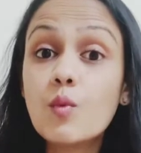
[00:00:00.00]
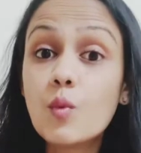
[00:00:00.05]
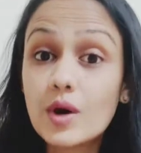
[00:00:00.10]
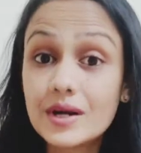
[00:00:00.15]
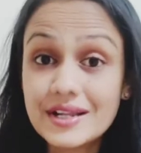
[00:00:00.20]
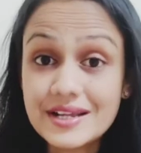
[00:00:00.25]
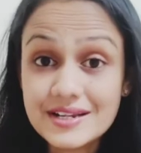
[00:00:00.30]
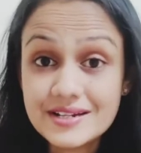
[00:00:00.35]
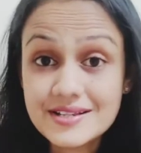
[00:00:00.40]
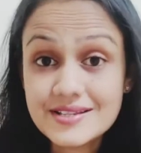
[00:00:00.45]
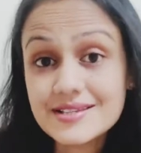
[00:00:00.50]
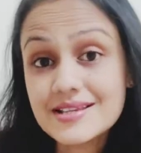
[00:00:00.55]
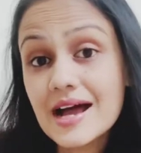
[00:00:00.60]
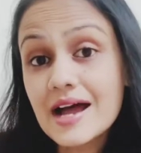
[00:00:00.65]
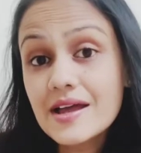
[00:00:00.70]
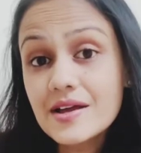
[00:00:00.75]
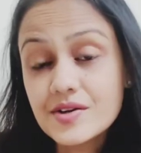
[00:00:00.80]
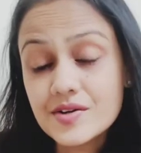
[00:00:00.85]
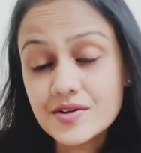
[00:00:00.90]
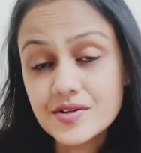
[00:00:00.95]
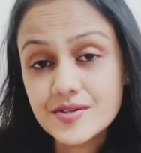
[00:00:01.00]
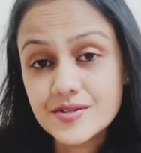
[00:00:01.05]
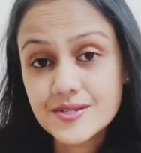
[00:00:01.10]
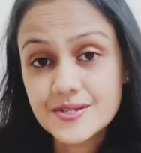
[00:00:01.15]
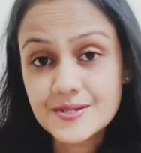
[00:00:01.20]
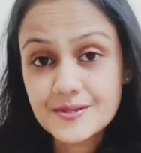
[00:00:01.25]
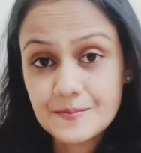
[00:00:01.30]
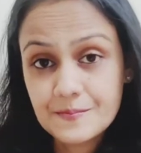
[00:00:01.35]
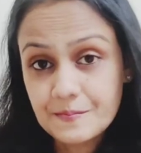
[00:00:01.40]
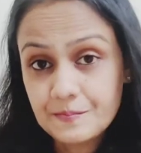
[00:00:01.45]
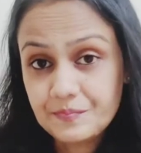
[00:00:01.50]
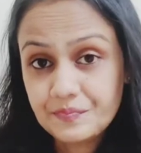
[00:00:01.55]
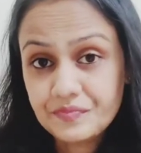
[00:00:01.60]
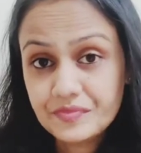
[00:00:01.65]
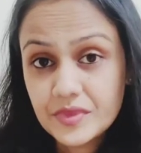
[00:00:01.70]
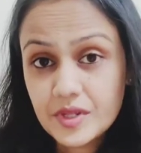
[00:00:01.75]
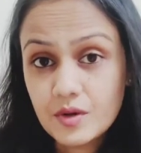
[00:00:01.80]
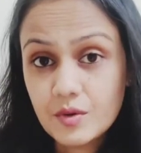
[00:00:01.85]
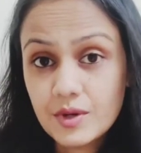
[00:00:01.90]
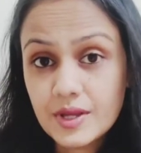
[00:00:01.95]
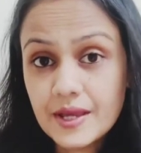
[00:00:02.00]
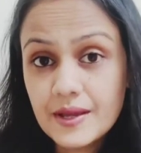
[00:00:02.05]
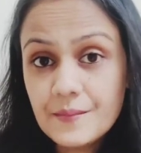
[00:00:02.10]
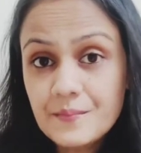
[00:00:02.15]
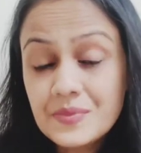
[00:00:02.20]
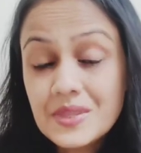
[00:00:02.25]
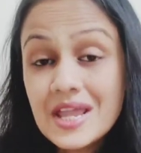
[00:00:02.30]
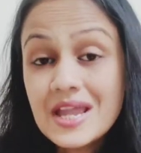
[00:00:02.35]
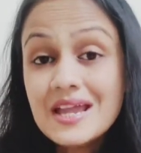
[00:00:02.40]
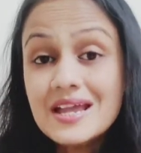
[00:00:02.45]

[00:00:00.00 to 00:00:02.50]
what he desires. Okay,